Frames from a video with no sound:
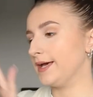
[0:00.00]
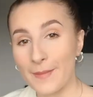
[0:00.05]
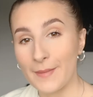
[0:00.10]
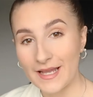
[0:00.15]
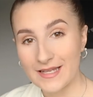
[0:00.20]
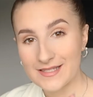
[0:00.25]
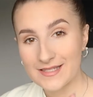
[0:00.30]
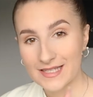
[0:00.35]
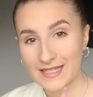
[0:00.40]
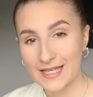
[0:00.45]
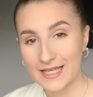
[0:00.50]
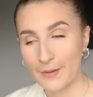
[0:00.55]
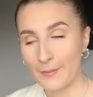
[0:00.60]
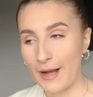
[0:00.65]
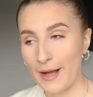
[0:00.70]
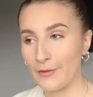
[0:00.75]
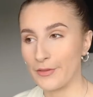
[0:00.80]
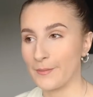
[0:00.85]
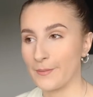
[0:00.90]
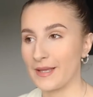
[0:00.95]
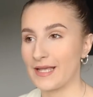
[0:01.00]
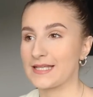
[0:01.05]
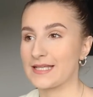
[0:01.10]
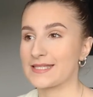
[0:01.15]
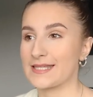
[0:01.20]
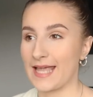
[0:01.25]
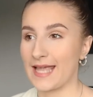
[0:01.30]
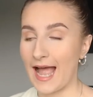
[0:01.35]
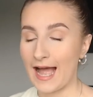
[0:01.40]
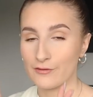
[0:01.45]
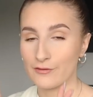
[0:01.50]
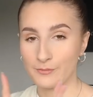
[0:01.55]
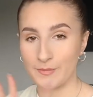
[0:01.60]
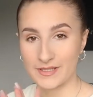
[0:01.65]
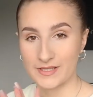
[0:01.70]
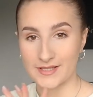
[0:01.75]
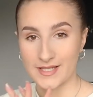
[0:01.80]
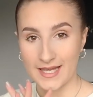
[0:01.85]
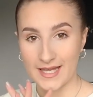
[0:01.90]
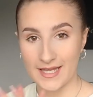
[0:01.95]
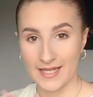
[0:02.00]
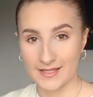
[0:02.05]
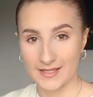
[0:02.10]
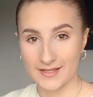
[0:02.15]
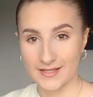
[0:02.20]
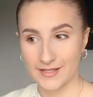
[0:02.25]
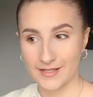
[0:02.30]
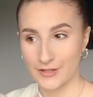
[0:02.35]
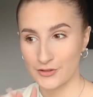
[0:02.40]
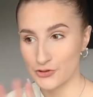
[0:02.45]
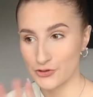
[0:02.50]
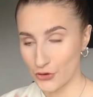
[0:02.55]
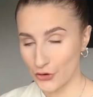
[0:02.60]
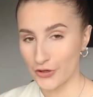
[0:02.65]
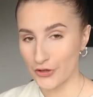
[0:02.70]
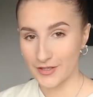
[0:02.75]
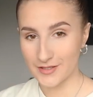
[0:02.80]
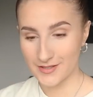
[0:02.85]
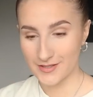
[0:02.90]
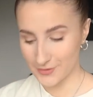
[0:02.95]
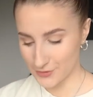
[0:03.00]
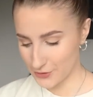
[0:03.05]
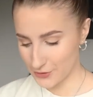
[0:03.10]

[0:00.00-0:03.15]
Amazing thing about them is they have petite joggers.